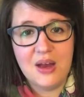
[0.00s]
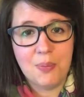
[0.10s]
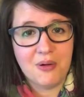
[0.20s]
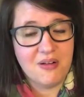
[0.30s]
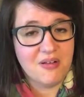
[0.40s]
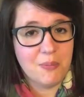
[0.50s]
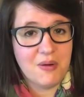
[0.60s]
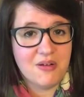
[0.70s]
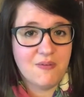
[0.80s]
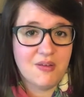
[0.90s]
a
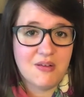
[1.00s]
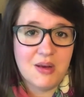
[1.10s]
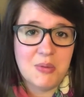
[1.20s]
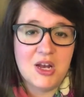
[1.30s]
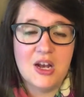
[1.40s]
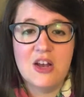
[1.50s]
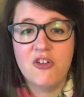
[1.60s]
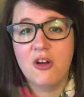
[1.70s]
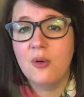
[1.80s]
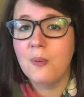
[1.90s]
participant of this community,
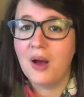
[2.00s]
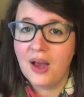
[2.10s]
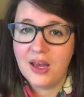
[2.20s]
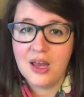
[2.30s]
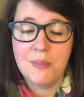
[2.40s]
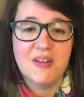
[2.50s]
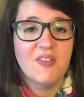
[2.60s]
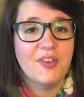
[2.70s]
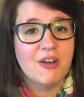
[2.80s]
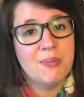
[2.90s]
show who I am, give
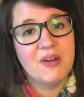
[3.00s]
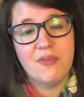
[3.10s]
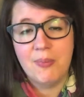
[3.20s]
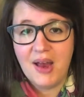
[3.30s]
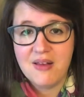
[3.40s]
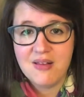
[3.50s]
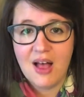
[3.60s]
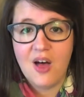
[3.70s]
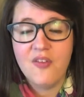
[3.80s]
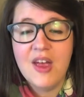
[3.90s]
a little bit of
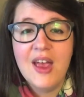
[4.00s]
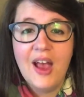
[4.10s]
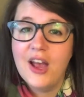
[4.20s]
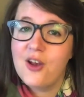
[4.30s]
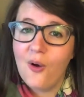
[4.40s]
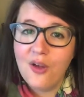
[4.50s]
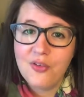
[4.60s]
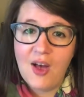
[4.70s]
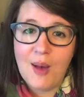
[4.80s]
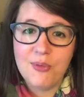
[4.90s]
myself, and it
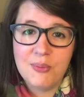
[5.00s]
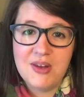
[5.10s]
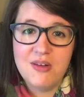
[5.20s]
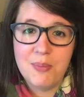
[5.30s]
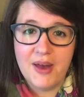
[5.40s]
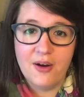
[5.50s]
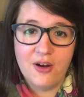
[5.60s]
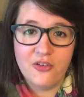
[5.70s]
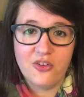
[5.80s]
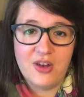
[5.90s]
also helps me to better
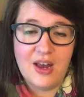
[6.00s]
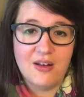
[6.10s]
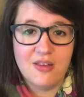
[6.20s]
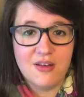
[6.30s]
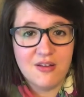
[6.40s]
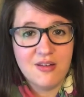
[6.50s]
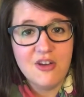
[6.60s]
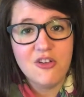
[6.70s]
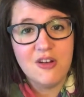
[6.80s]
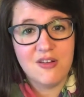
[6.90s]
understand the
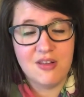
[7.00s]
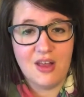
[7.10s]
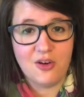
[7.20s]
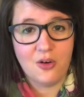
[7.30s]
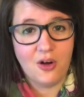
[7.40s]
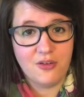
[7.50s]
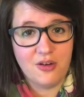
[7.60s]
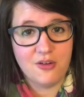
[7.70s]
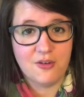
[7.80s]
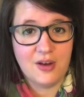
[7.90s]
decisions that
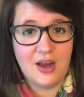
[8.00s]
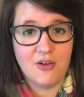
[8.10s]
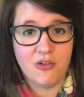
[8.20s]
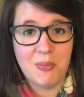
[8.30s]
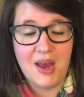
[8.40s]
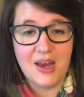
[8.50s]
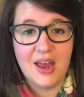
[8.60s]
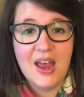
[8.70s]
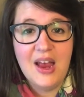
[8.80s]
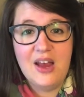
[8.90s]
content creators
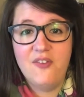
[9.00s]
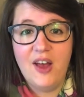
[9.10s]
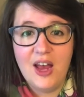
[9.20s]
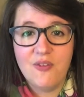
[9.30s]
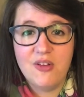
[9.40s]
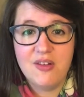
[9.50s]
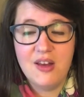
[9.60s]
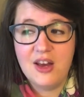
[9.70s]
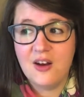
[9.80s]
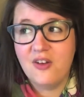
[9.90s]
make. If I have to
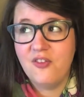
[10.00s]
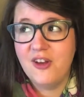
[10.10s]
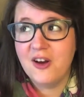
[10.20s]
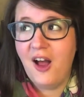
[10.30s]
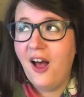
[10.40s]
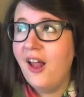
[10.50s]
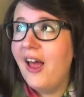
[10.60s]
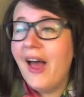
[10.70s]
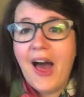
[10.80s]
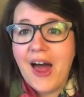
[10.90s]
sit here and figure out
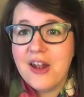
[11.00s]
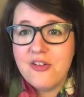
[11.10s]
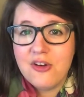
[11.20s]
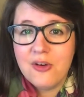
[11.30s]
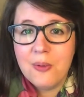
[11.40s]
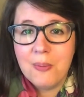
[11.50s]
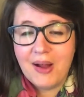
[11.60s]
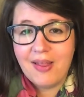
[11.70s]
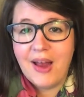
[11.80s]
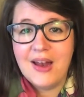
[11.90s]
how to do
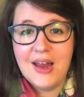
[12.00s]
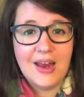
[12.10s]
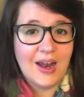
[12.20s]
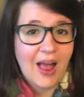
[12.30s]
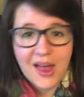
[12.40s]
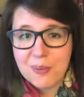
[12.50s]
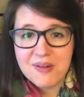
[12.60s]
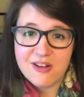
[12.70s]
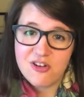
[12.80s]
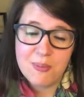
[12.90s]
my lighting and how to
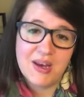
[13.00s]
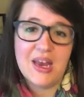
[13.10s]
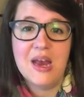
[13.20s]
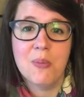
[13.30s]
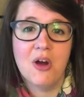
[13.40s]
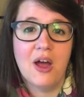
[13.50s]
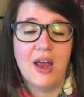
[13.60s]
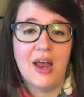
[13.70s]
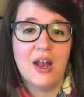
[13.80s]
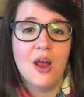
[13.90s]
position my camera
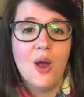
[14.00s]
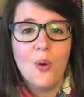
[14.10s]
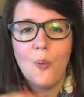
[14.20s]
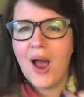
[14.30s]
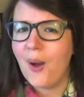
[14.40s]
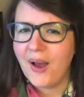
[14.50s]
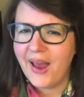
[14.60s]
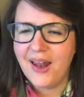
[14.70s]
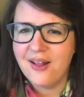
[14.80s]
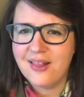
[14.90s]
and how I
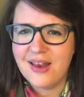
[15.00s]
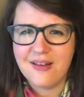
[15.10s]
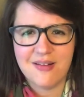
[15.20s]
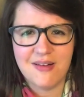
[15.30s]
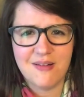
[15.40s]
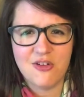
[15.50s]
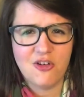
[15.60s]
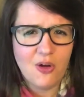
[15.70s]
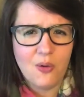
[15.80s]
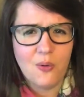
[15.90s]
edit things to
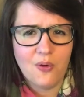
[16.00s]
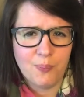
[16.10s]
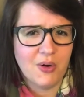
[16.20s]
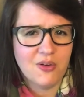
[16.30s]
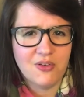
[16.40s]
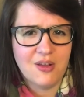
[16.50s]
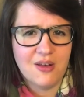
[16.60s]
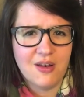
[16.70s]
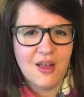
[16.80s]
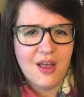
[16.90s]
show a
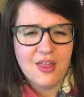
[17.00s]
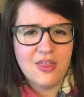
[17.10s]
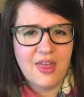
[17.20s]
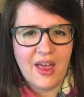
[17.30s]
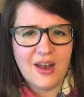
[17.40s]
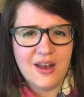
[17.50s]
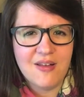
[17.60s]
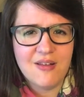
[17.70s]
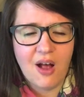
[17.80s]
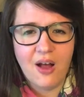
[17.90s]
person that
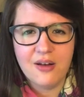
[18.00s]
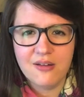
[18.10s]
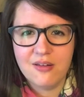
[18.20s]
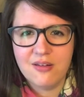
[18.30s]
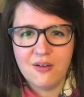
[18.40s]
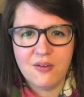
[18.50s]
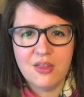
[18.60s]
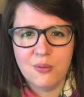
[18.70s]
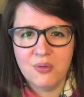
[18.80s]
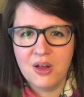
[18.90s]
is not necessarily
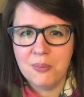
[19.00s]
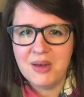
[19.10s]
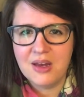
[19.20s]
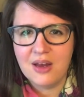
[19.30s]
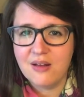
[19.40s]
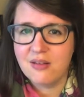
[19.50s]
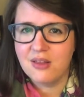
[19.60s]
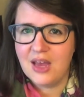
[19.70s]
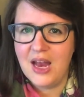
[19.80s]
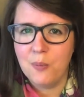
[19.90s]
the real me, it's
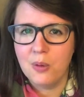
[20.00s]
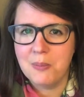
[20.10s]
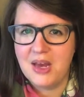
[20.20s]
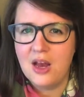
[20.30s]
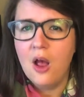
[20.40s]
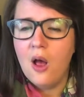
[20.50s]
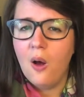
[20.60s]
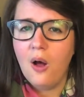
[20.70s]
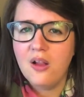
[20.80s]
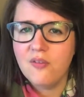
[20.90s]
the camera me,
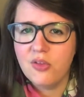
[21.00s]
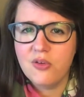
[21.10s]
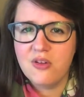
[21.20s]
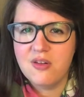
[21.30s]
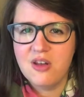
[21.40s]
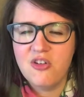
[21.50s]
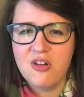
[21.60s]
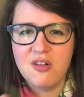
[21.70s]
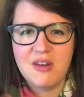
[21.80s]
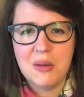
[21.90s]
all of those
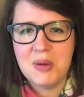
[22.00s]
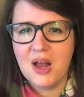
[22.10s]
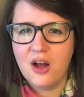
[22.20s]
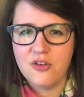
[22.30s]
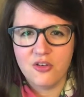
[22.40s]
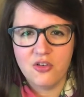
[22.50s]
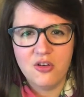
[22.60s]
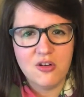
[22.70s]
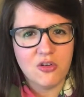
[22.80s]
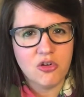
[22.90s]
decisions can be
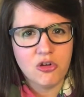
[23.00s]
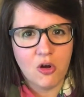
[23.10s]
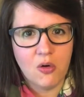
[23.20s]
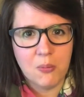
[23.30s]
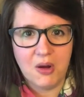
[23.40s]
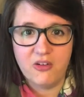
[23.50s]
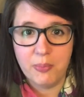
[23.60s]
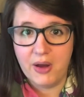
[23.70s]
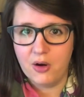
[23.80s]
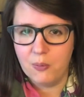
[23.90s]
understood so much
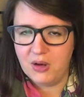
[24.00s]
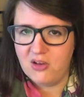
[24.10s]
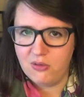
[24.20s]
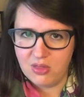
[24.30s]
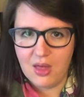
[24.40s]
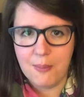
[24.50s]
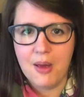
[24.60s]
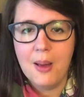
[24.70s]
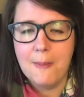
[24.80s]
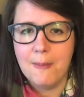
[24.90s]
better when I do them
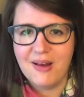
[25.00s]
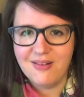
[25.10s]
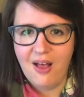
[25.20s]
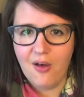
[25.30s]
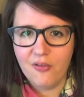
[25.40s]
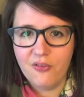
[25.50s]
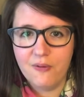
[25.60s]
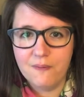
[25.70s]
myself.